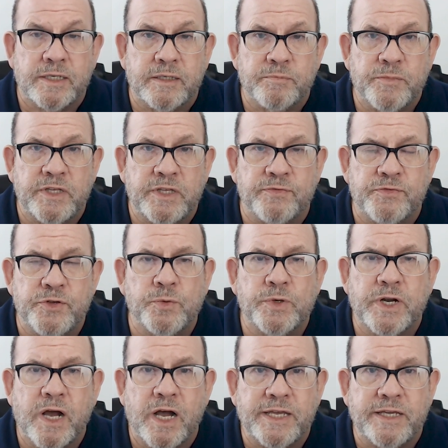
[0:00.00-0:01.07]
Um, if
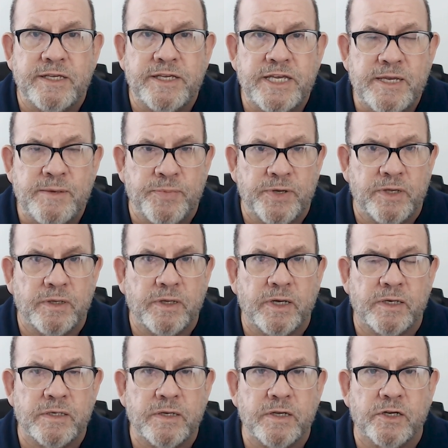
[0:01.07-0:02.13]
you and I keep
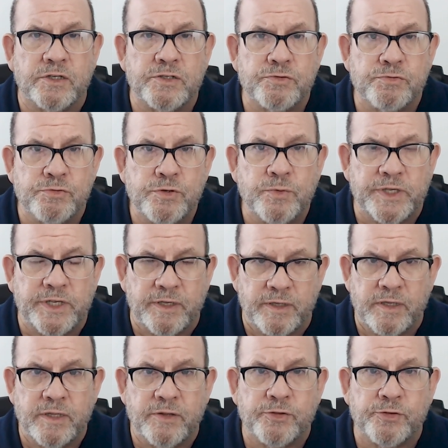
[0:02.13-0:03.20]
uh,
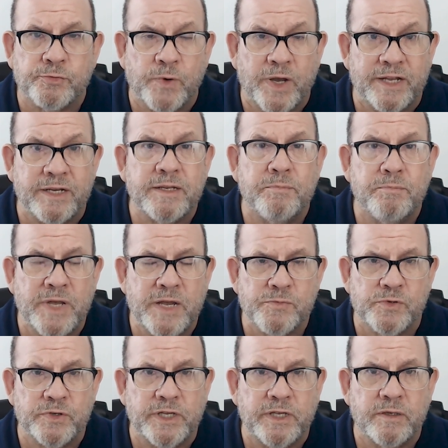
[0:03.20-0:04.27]
accruing threat
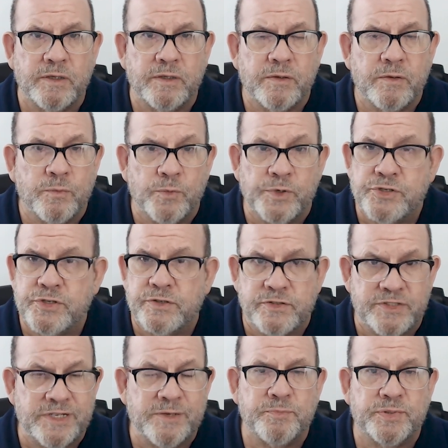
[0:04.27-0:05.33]
memory, which
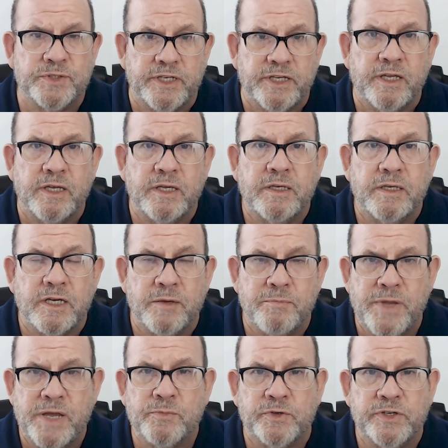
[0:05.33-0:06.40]
is simply
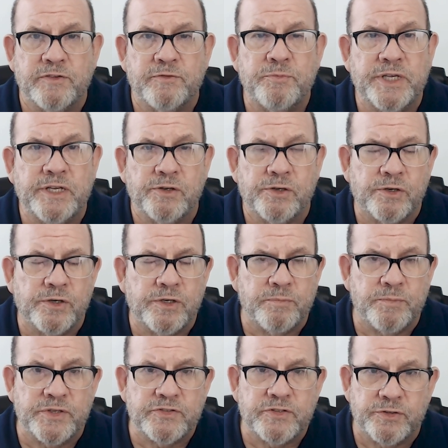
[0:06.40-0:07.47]
a memory of being
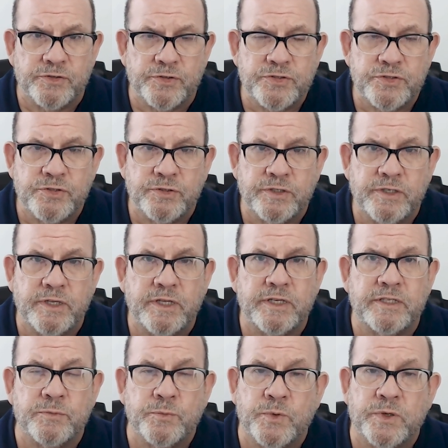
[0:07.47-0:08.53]
hurt, misunderstood,
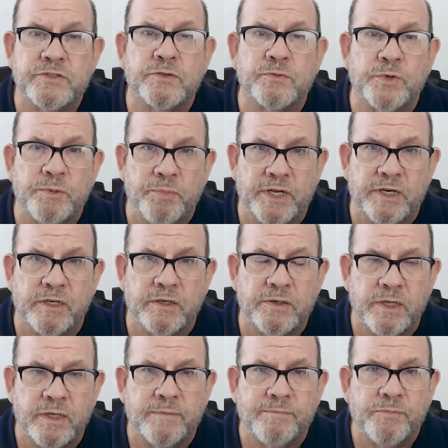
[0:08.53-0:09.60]
and it wasn't
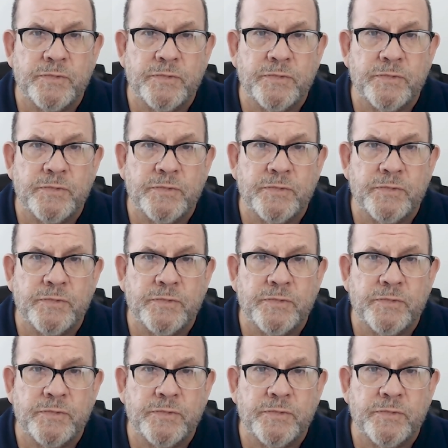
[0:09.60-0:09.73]
repaired,